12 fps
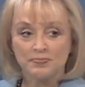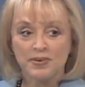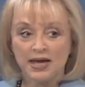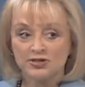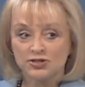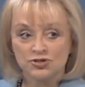
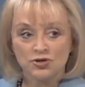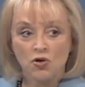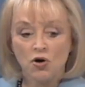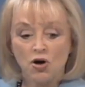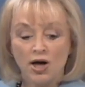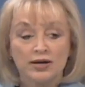based
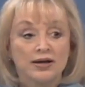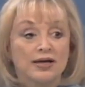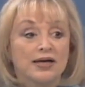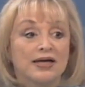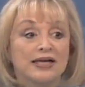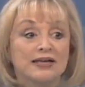on
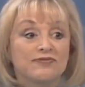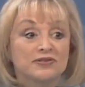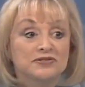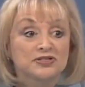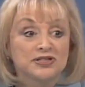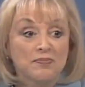
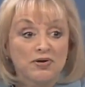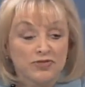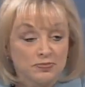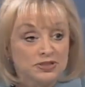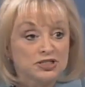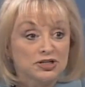even some of
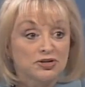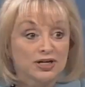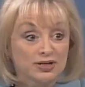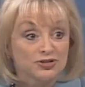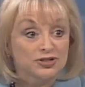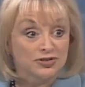the
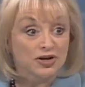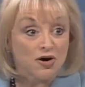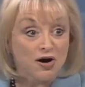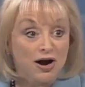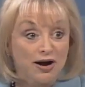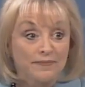materials in the
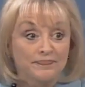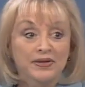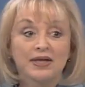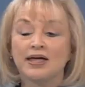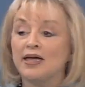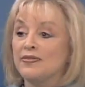car
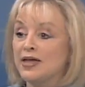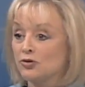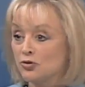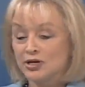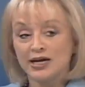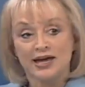and then
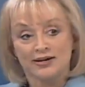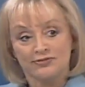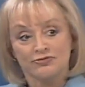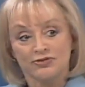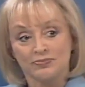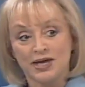create it
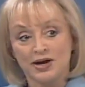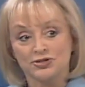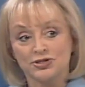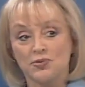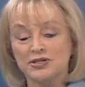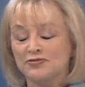from there.
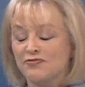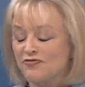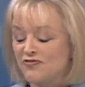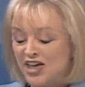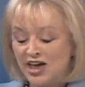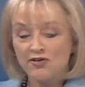So it's
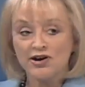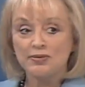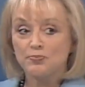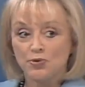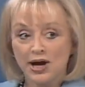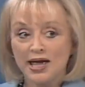very
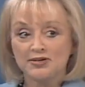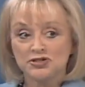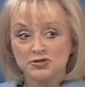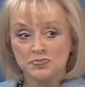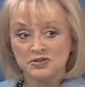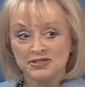brand
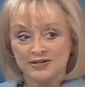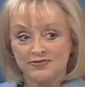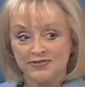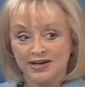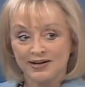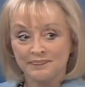
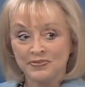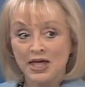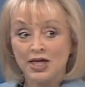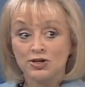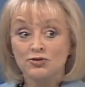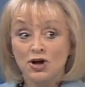specific.
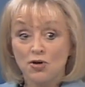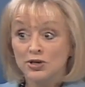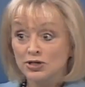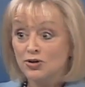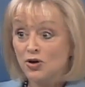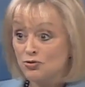You know, when
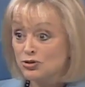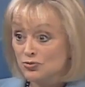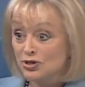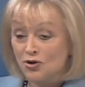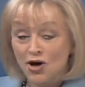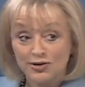you go to
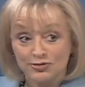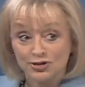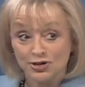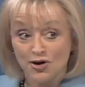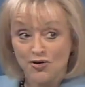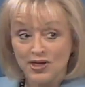an auto
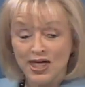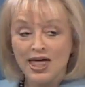show